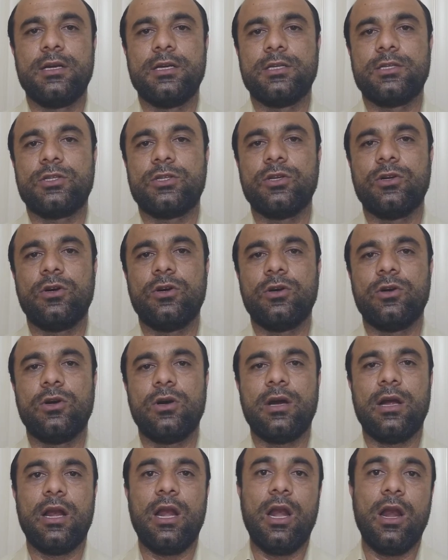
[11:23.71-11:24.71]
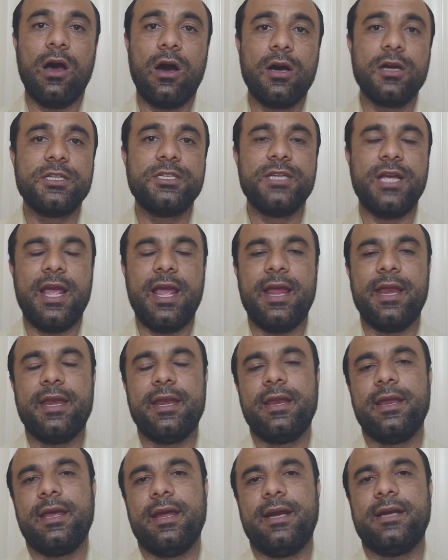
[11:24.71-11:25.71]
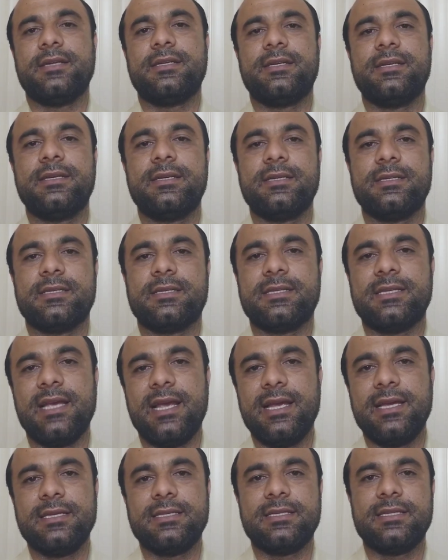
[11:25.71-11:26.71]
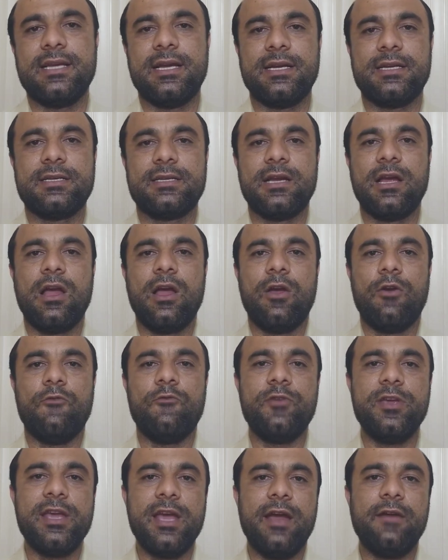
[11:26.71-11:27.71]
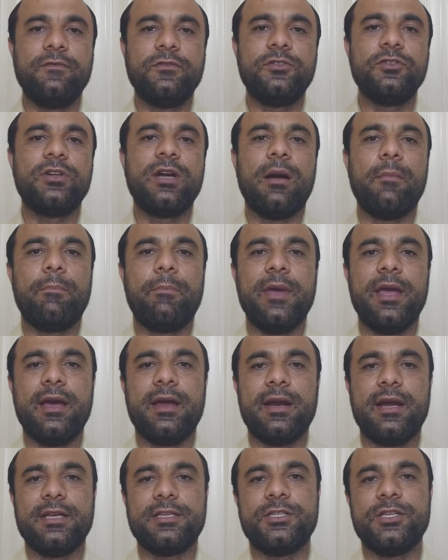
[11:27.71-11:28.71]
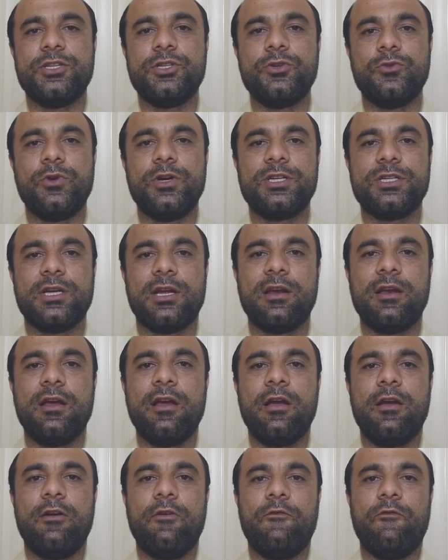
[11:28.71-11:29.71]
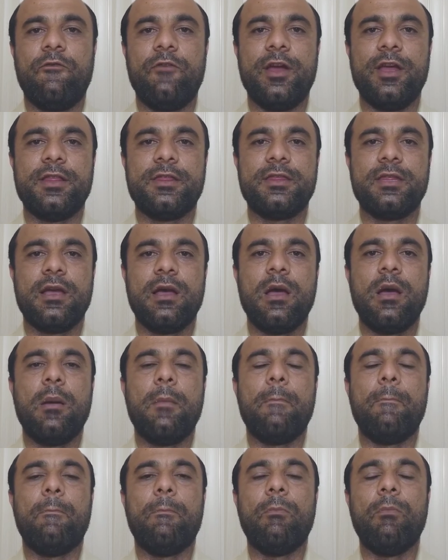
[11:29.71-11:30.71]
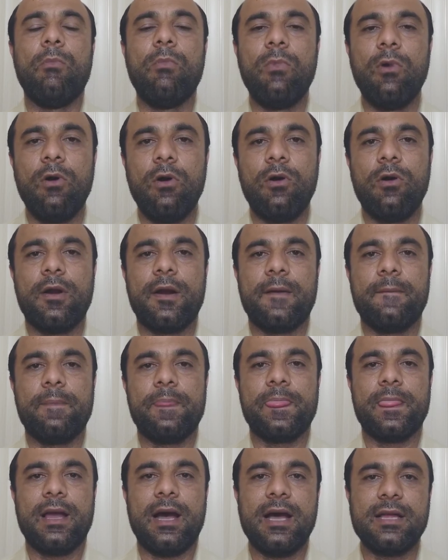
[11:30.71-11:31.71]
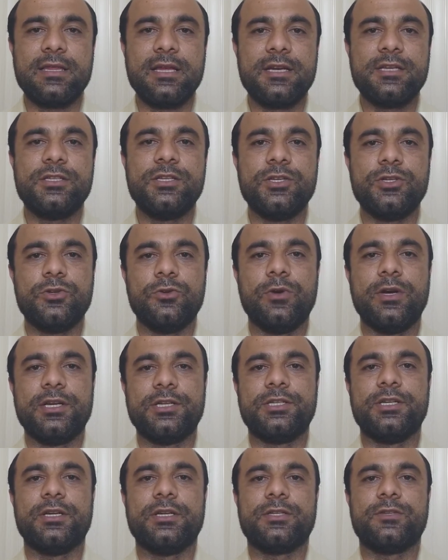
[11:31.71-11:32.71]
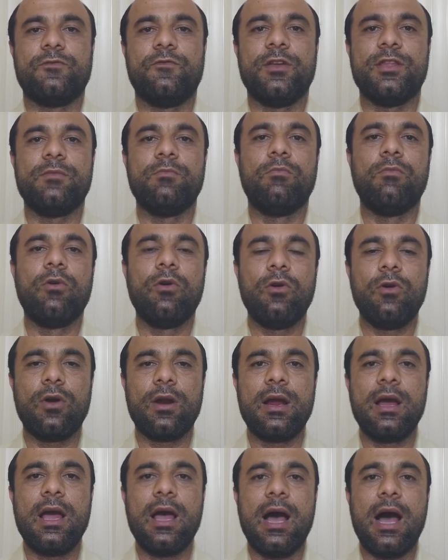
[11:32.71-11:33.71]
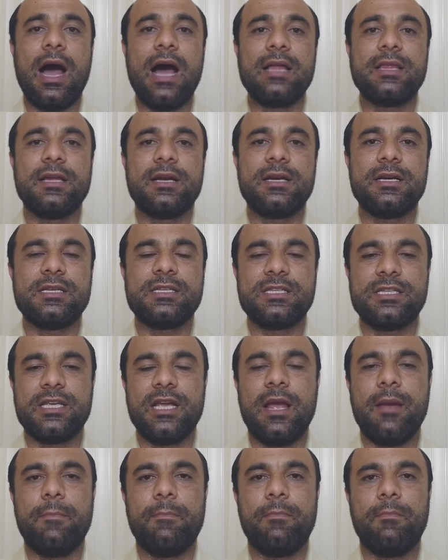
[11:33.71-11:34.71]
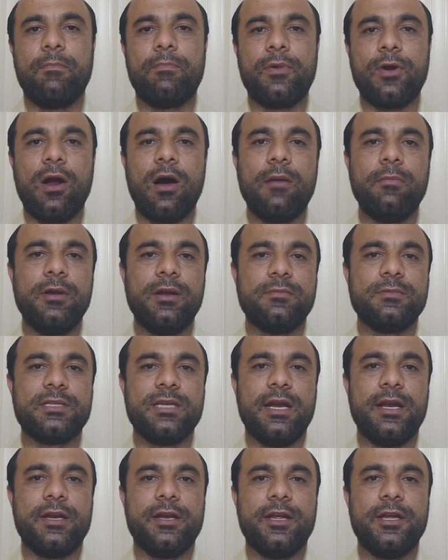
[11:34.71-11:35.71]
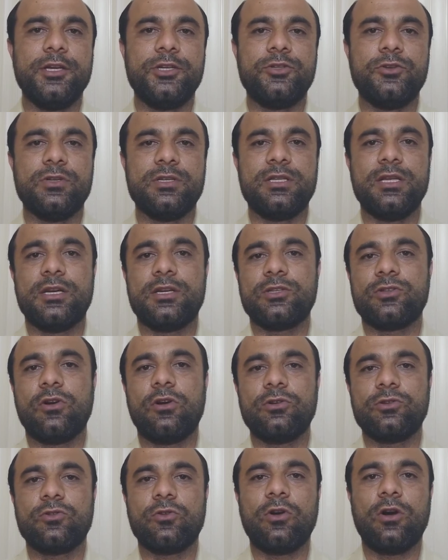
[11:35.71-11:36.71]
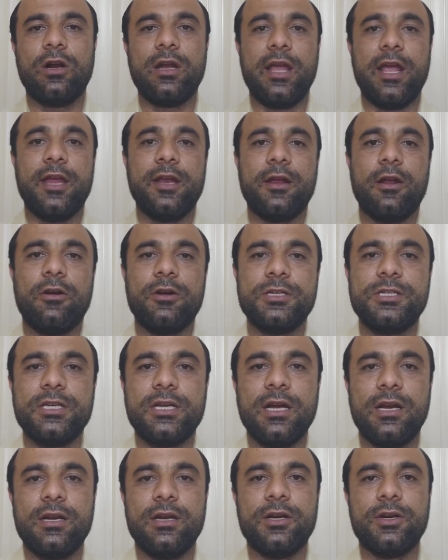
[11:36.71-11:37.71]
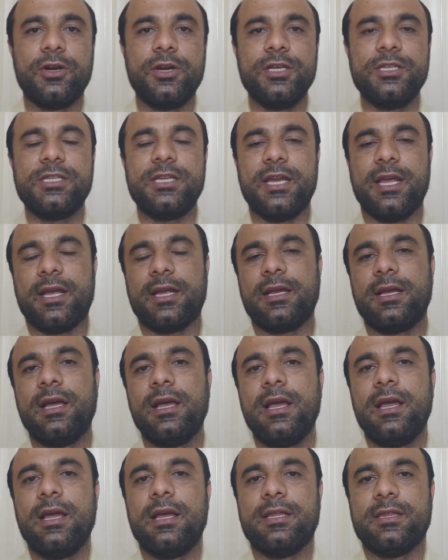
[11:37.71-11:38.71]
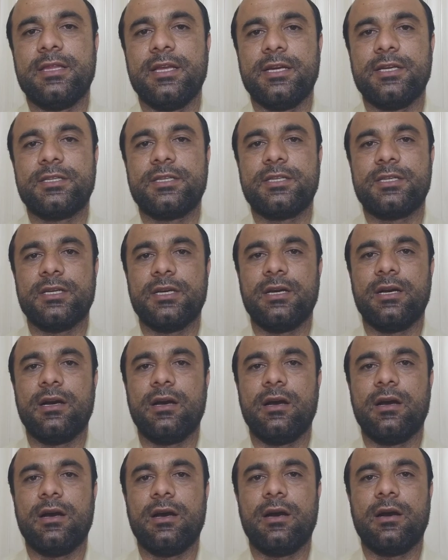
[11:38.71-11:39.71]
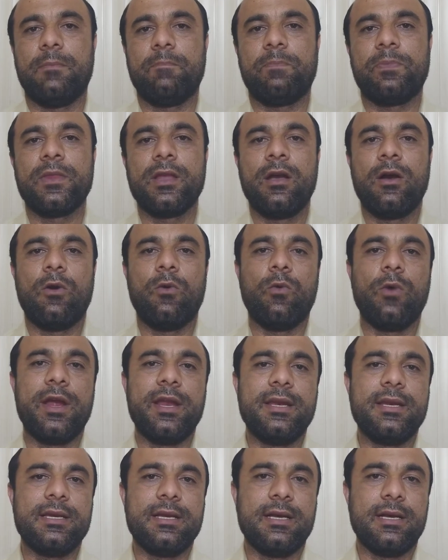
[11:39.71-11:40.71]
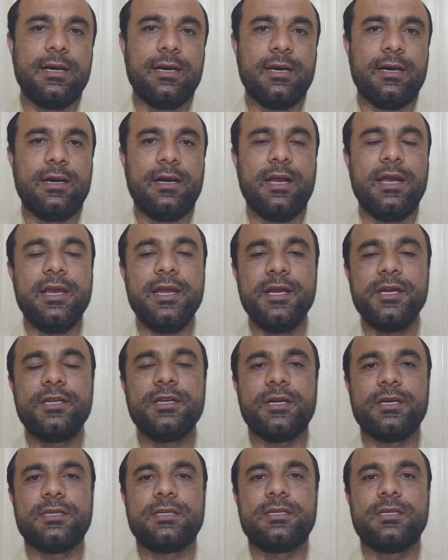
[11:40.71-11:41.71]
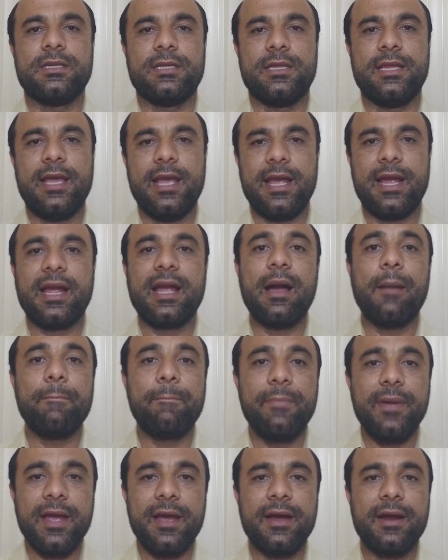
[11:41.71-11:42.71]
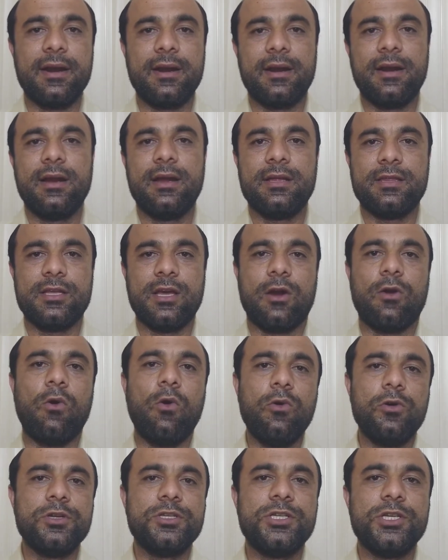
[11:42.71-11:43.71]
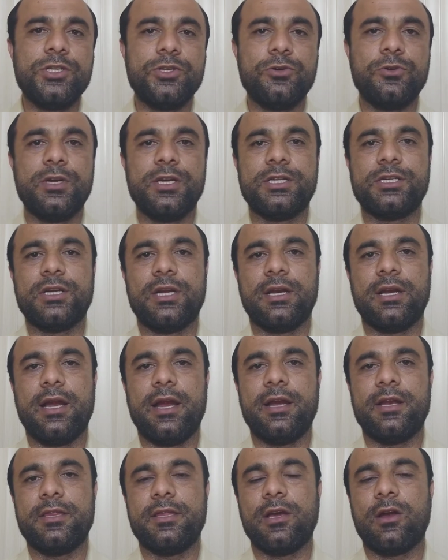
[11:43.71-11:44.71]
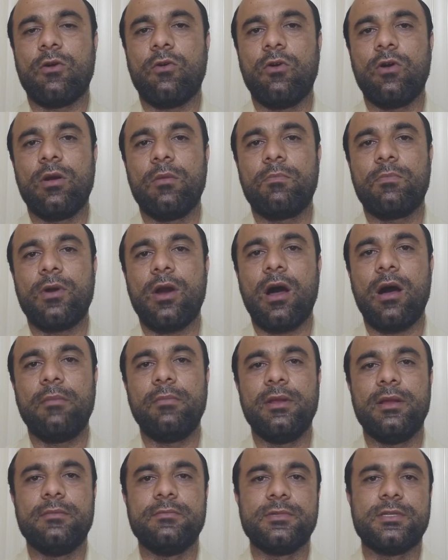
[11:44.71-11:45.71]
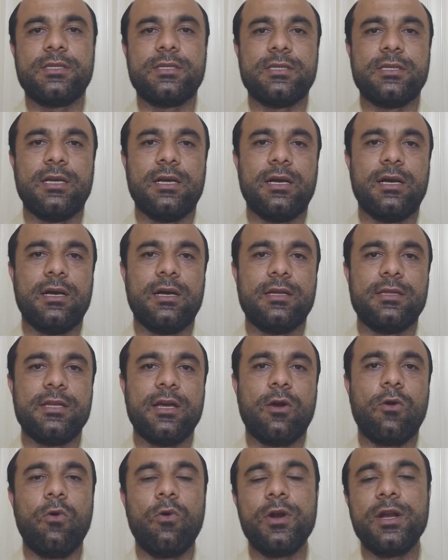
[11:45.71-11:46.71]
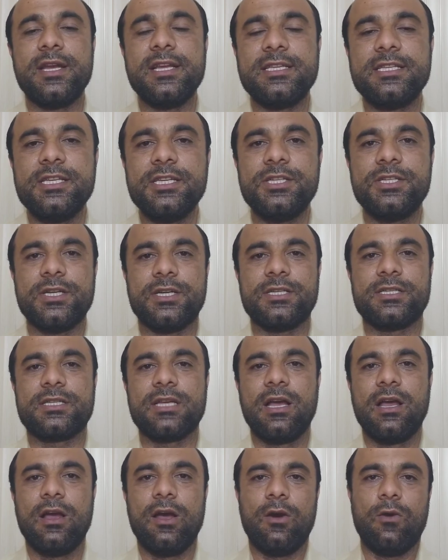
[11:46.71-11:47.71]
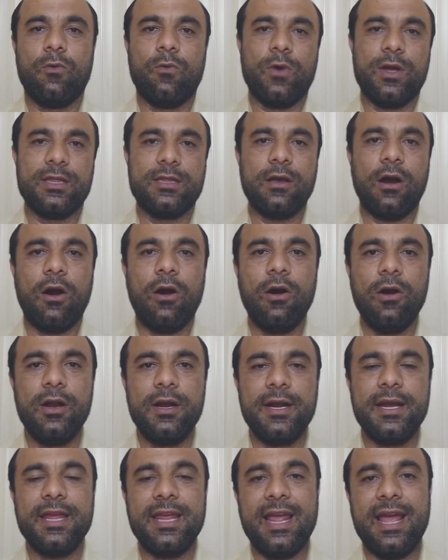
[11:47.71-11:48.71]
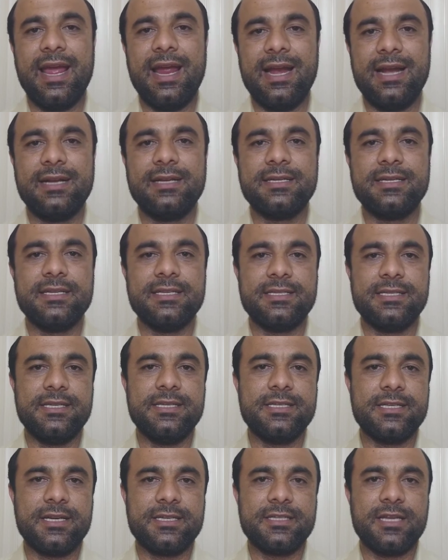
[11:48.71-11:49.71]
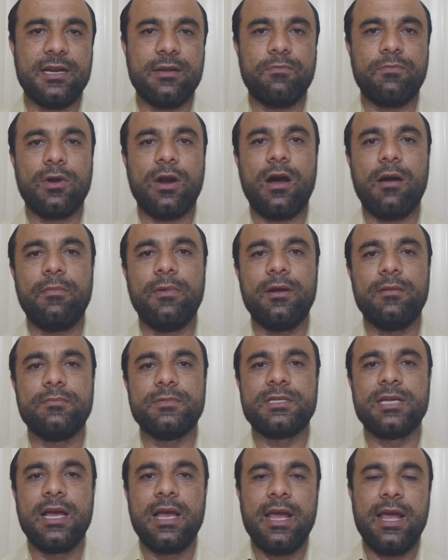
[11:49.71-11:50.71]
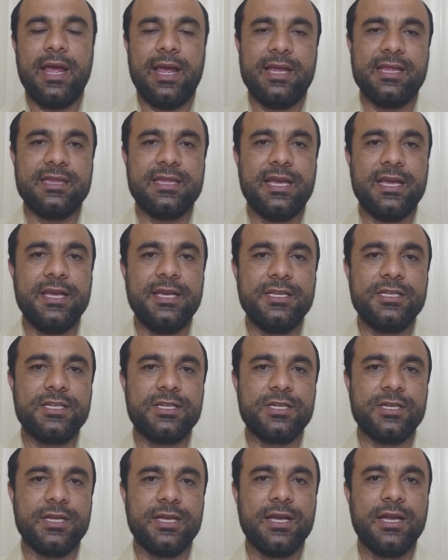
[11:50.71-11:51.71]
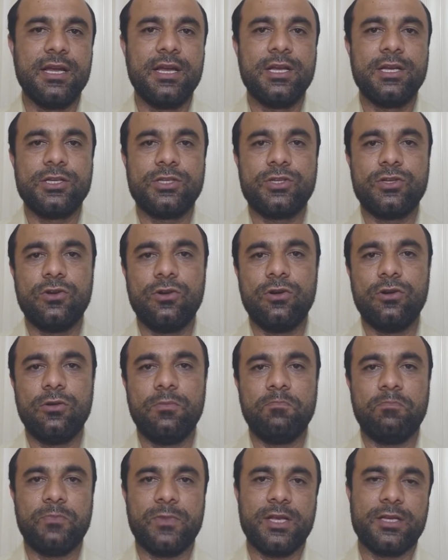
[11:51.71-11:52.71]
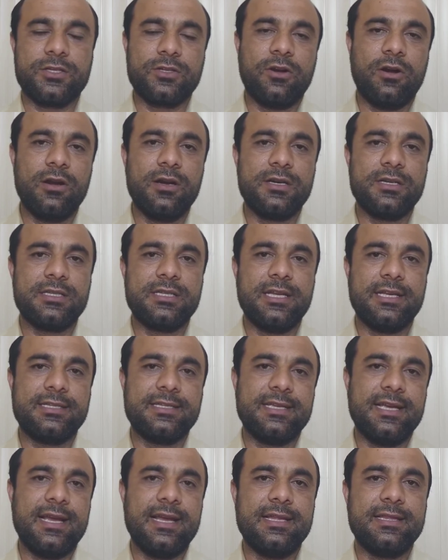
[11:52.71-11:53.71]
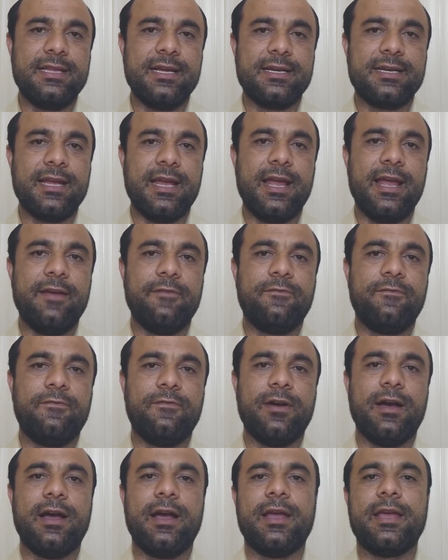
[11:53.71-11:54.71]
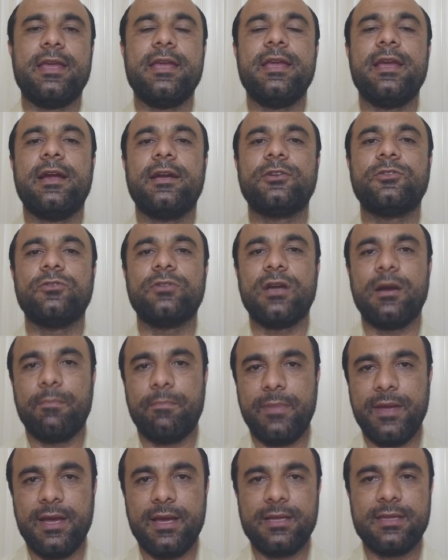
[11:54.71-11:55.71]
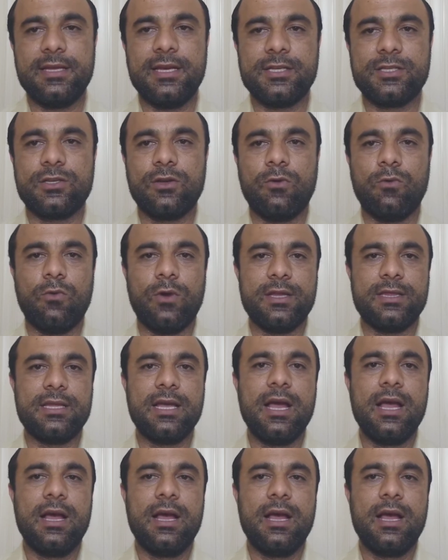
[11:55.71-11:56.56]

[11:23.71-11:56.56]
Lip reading: So large N, it says that we have to compare a situation with more other situations, with more other same problems and issues. That is also called analogical reasoning, that when leaders, they compare their own situation and their own problems, their own decisions with already held decisions and problems in the history. So the scholars, they say that if he had to compare this with